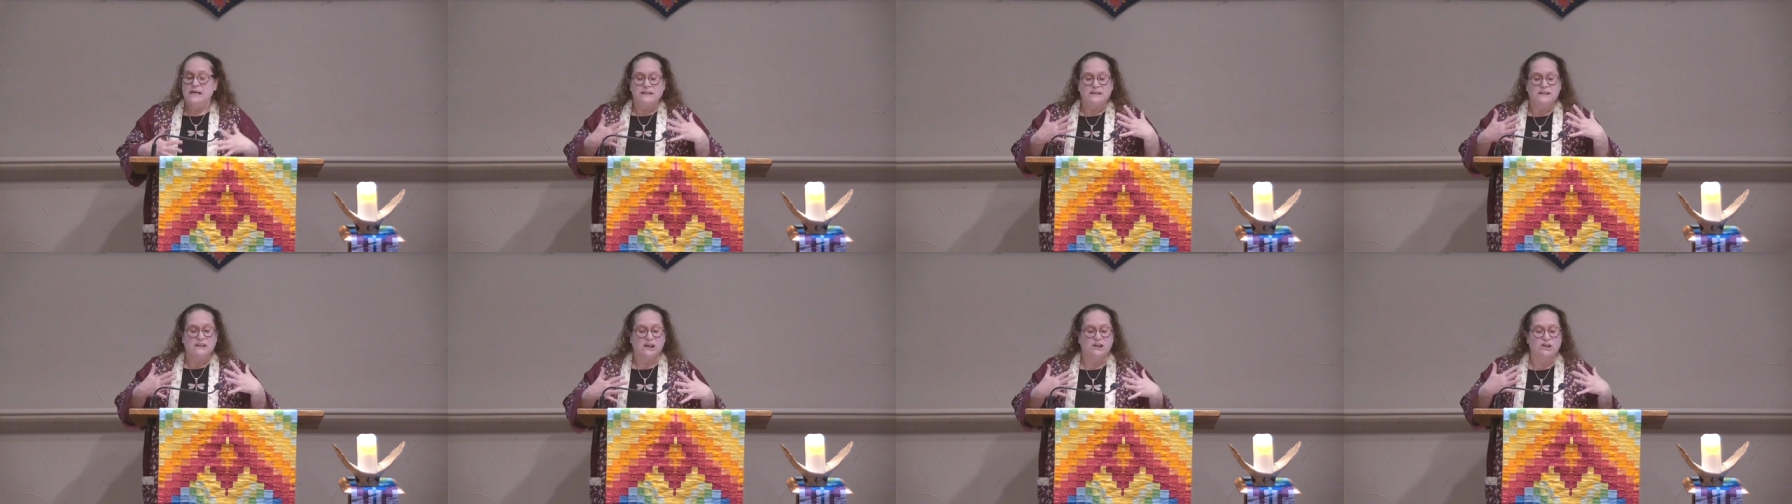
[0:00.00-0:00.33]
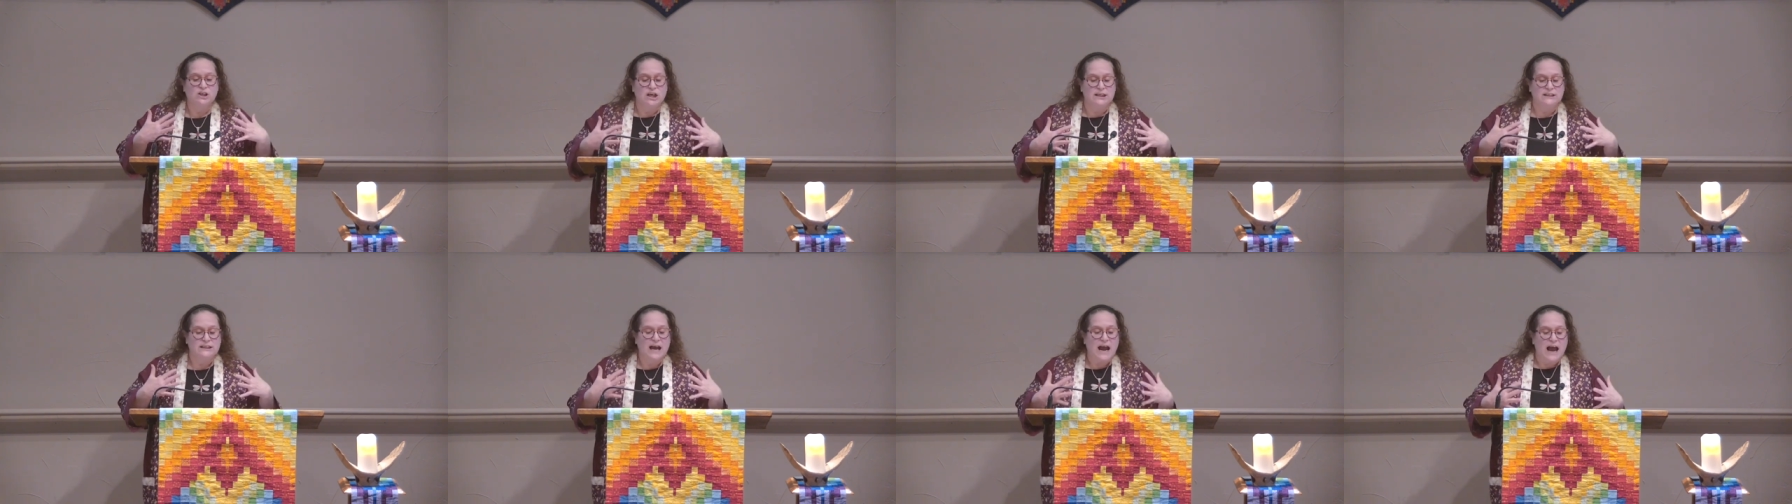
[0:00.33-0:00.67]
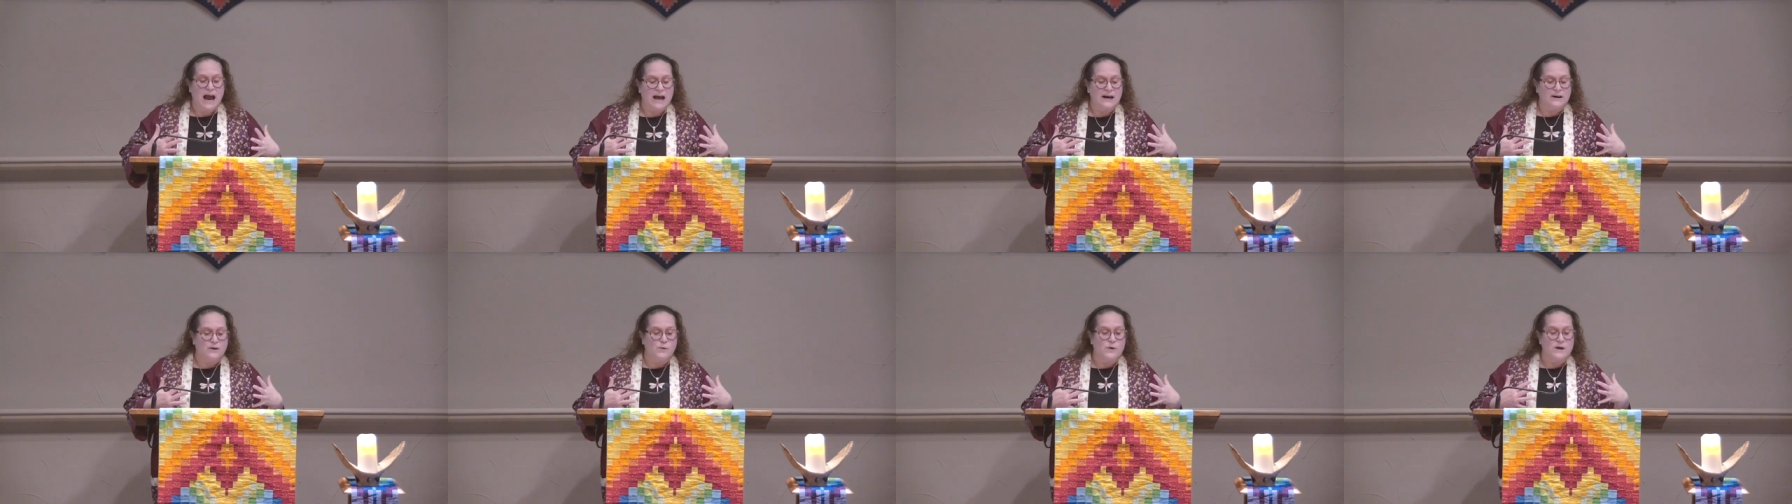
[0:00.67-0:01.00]
such as
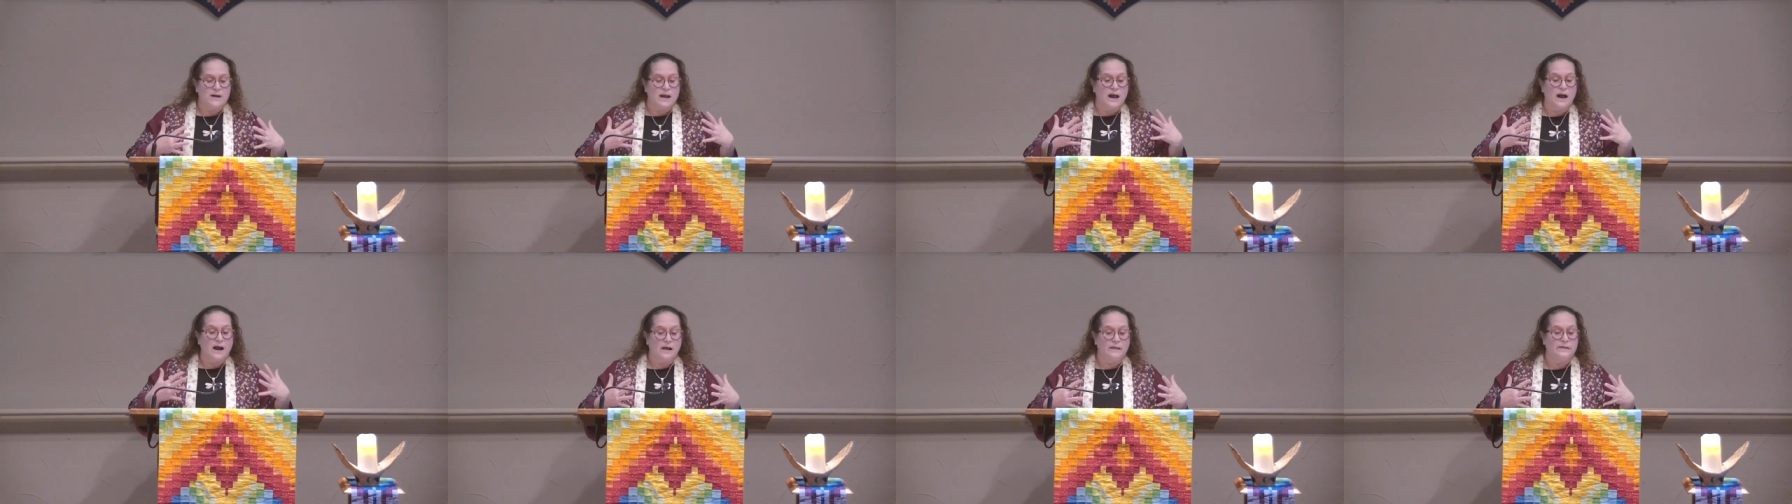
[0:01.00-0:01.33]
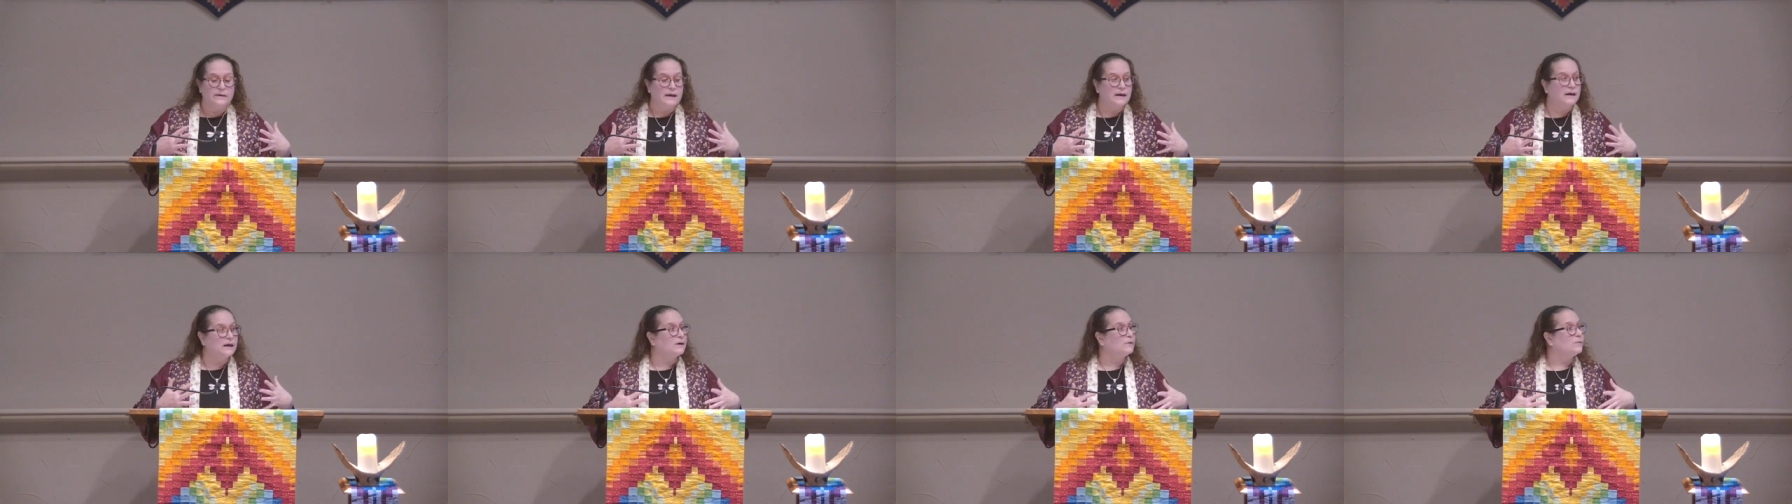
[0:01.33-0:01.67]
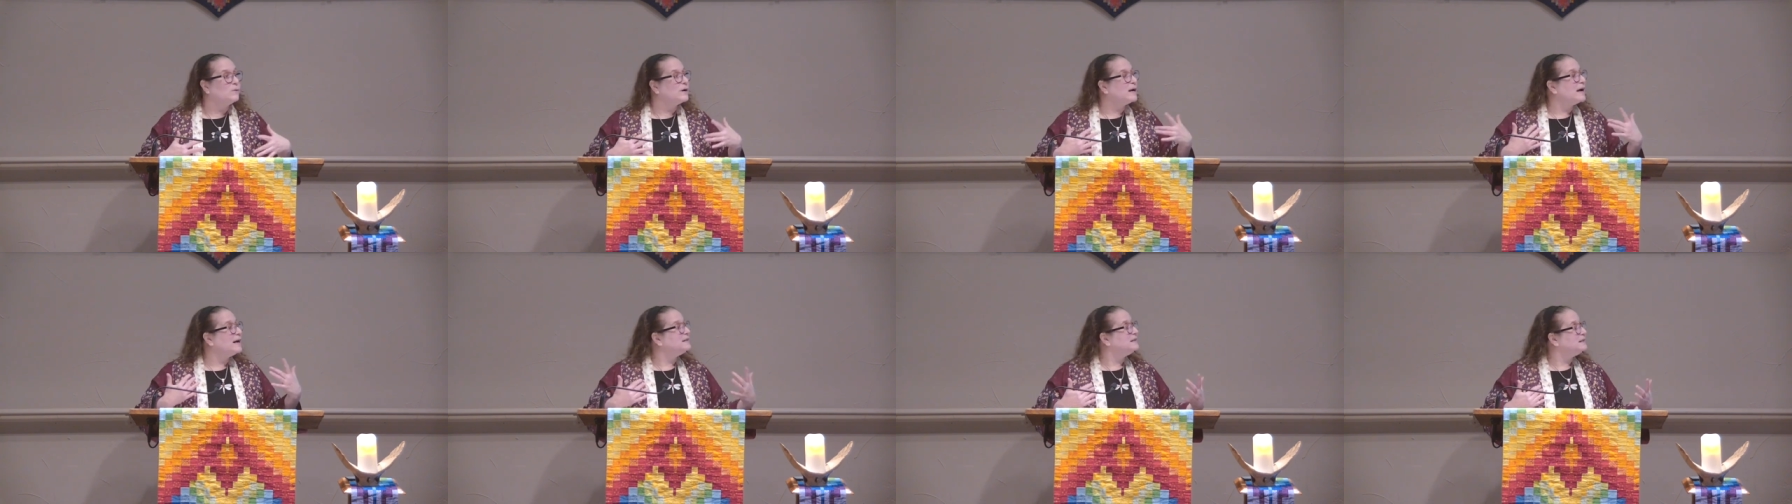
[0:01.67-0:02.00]
adequate health
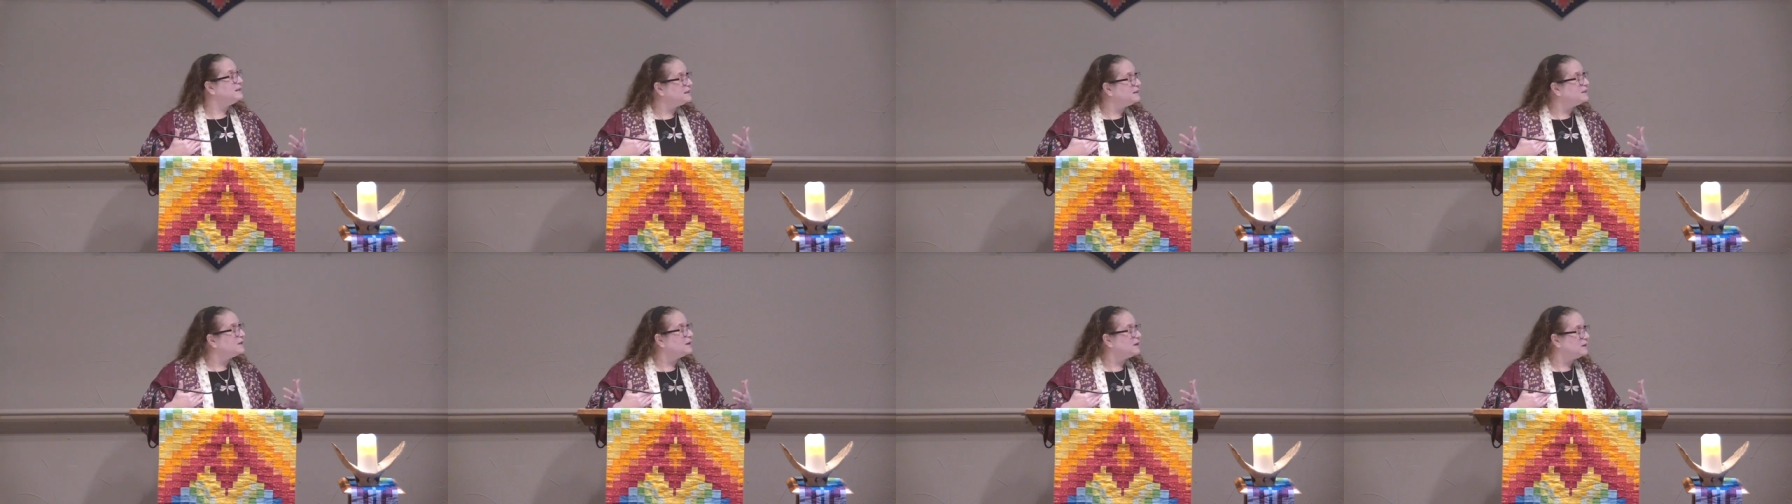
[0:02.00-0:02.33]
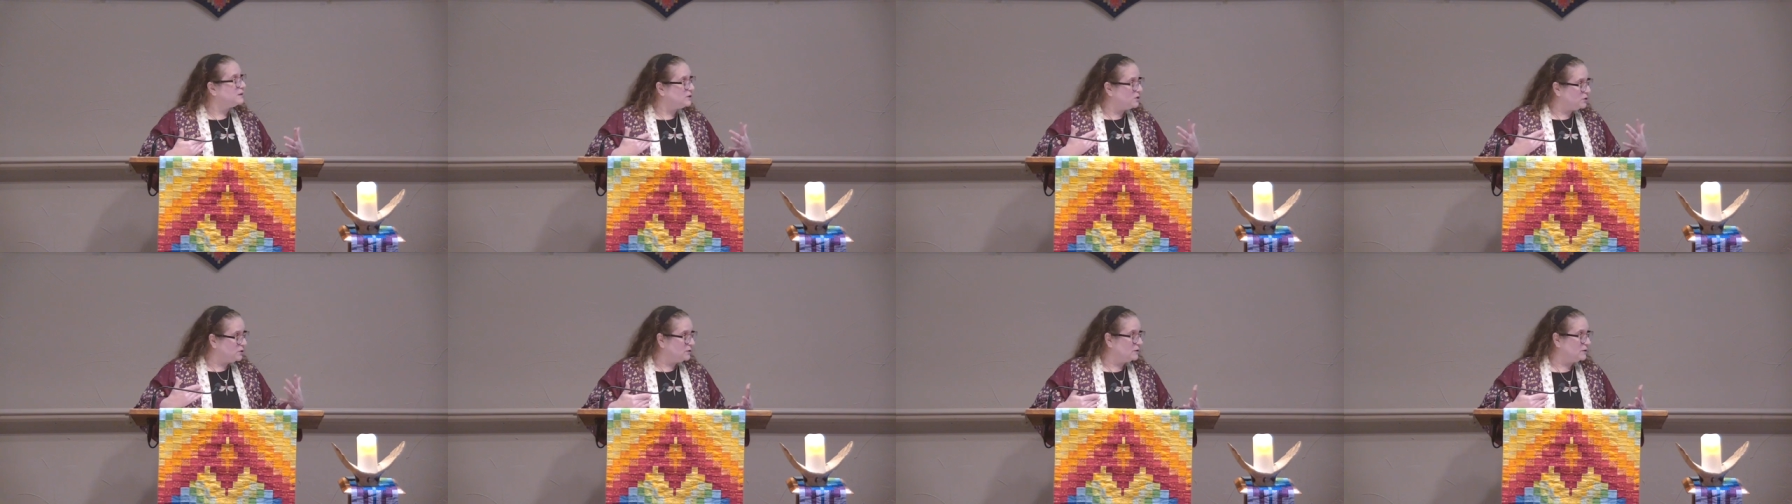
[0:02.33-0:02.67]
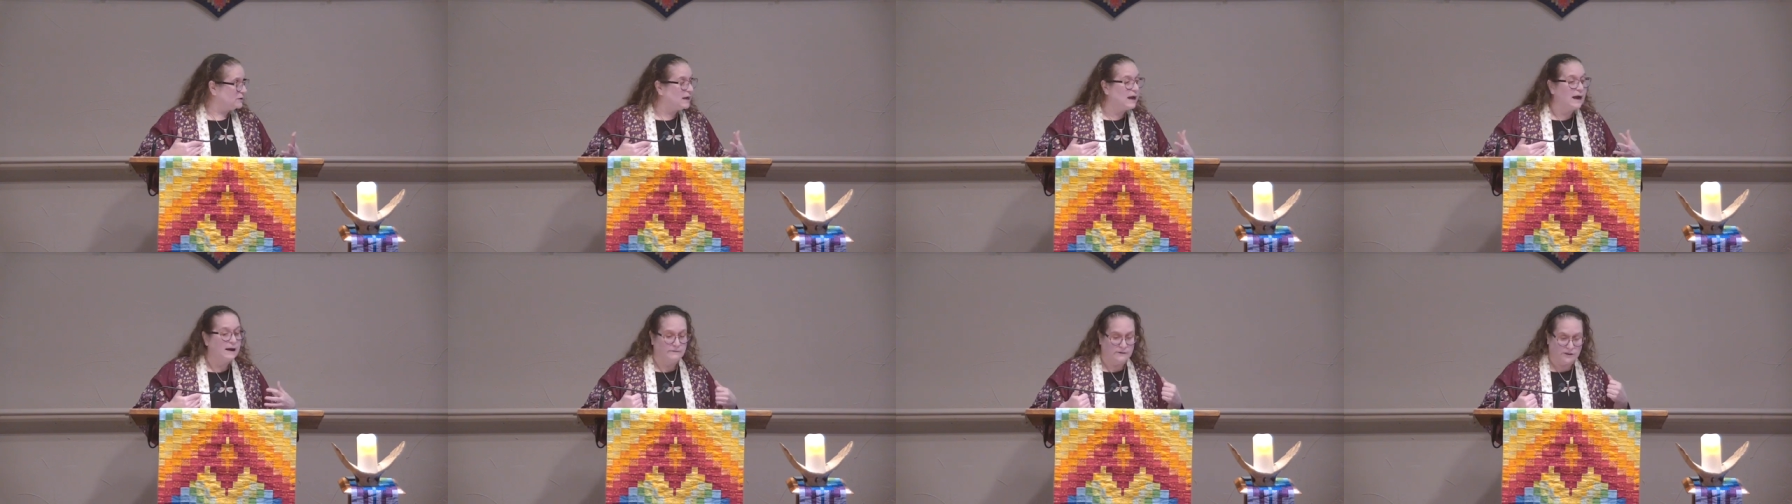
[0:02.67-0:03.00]
care when I did
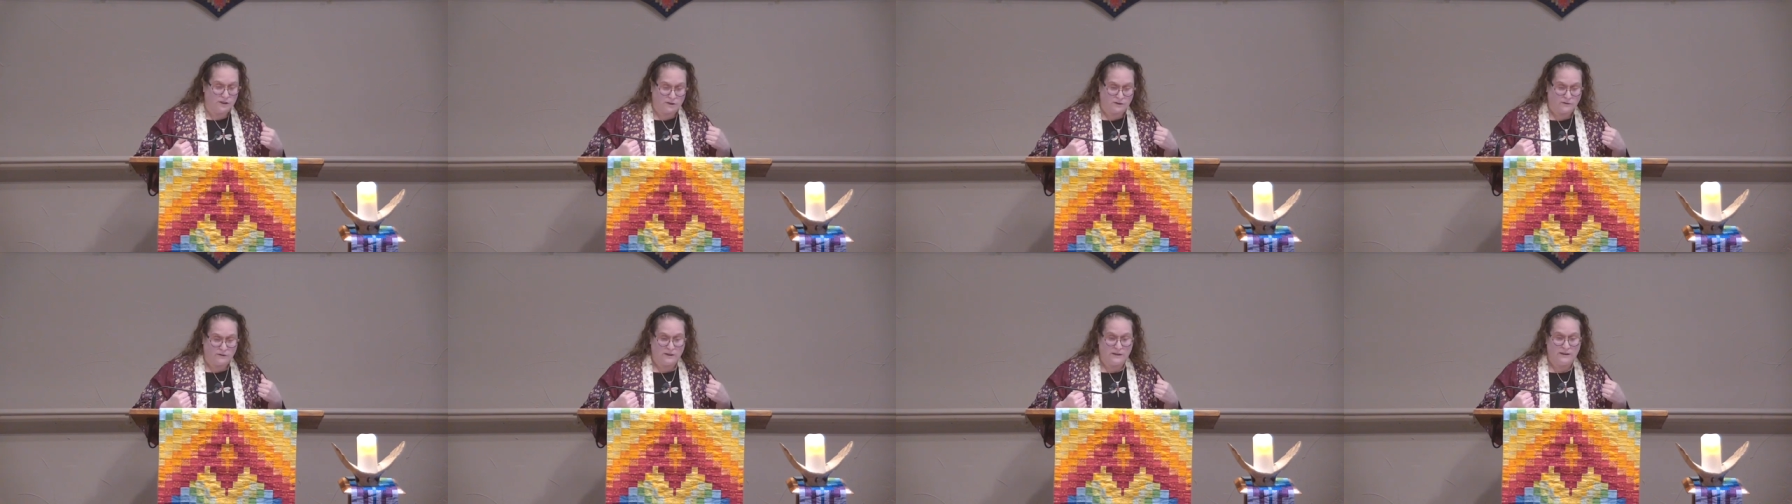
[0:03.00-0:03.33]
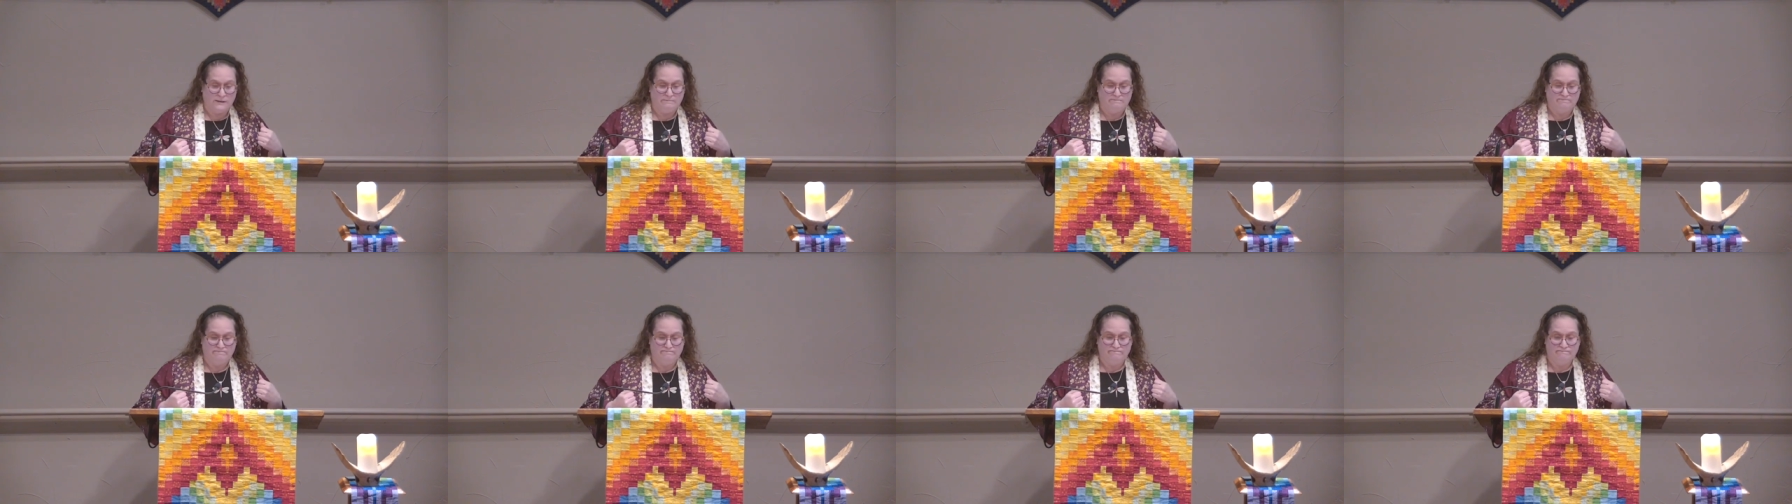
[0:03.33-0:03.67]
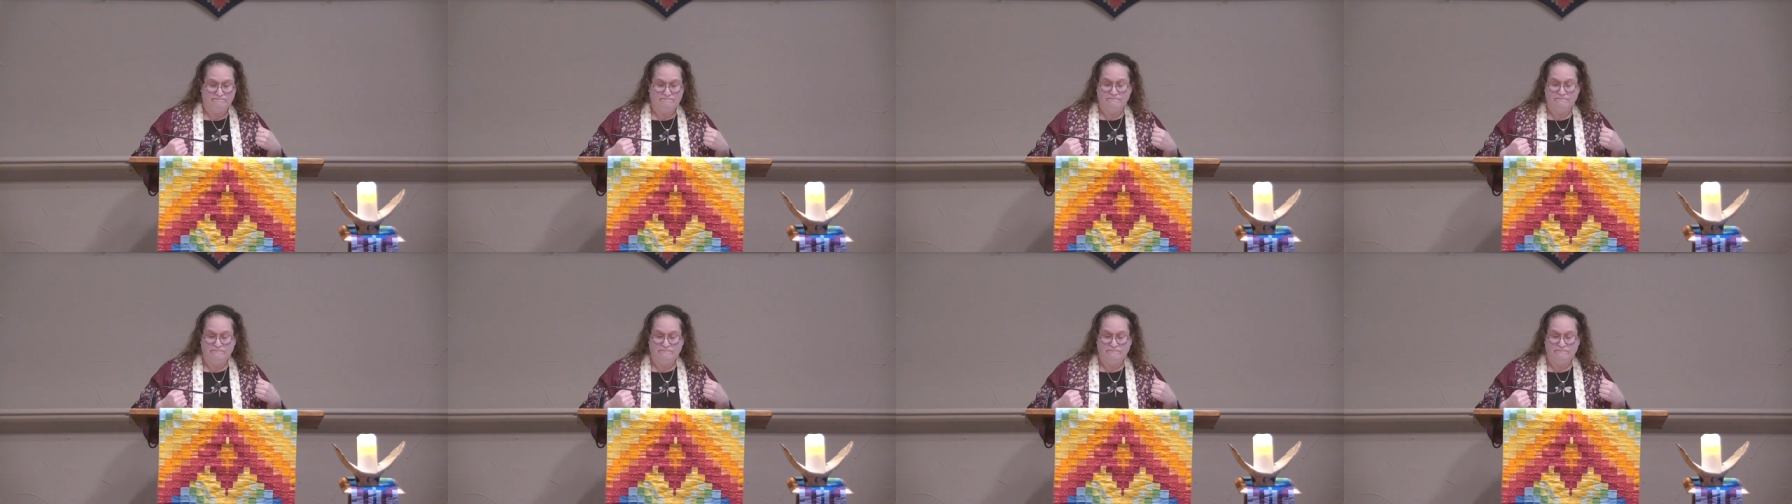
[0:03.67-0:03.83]
choose to have children.